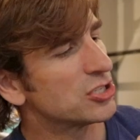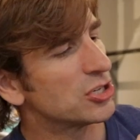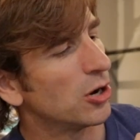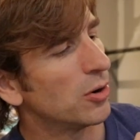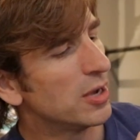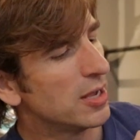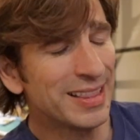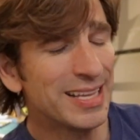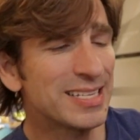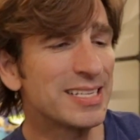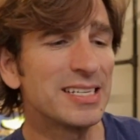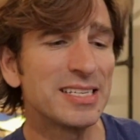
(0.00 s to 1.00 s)
So
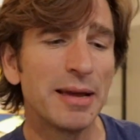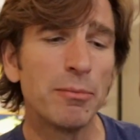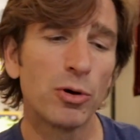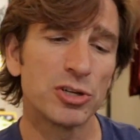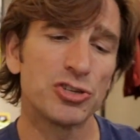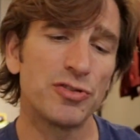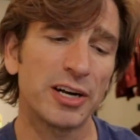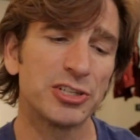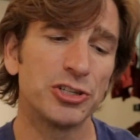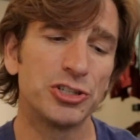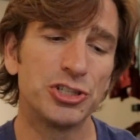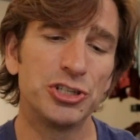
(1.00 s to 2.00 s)
this is a more
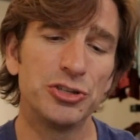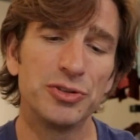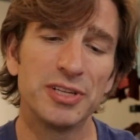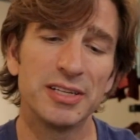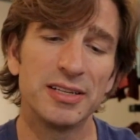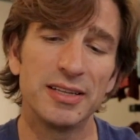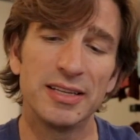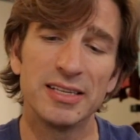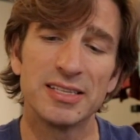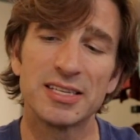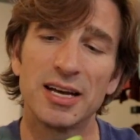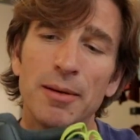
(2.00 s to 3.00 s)
structured shoe
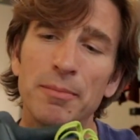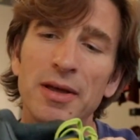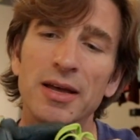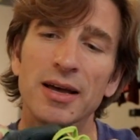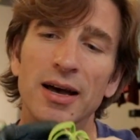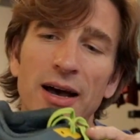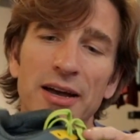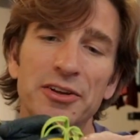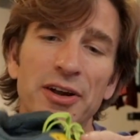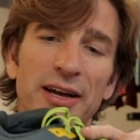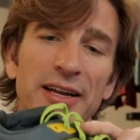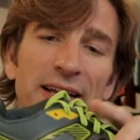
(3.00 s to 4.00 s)
than some.
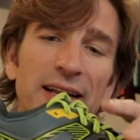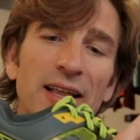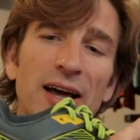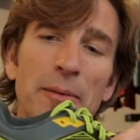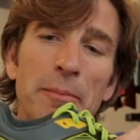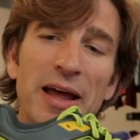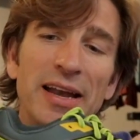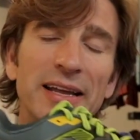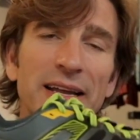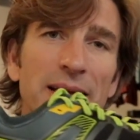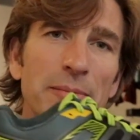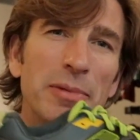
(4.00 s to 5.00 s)
You're not going to get a lot of
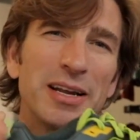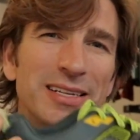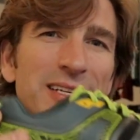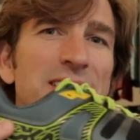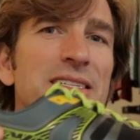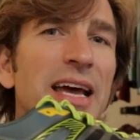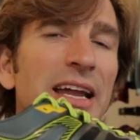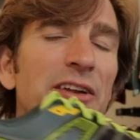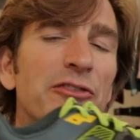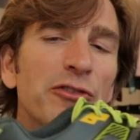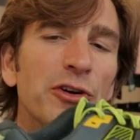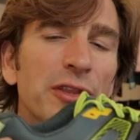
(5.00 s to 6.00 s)
bending in it, but it does tend
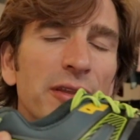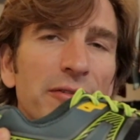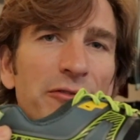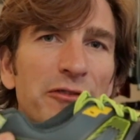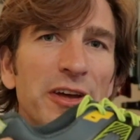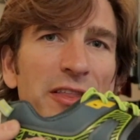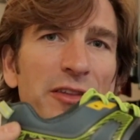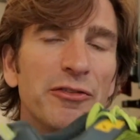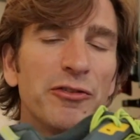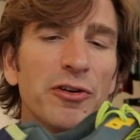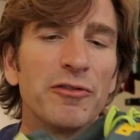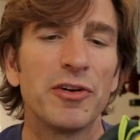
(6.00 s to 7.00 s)
to fit the
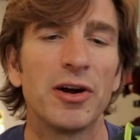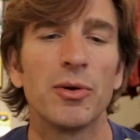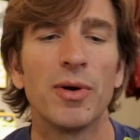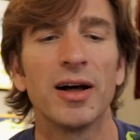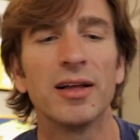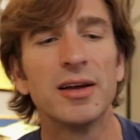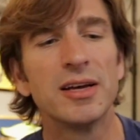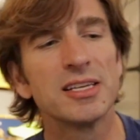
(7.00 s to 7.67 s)
foot very well.